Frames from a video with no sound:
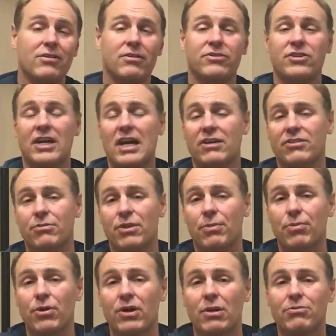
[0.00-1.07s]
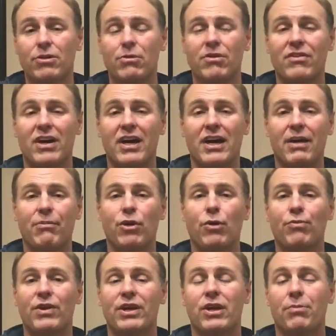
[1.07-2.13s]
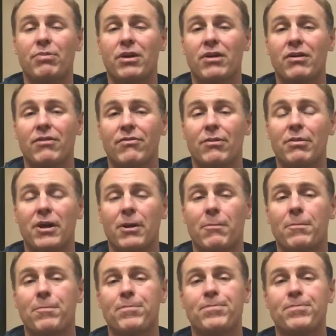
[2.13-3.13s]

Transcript: Check out some of the programs that we've got, and we hope we can help you from there.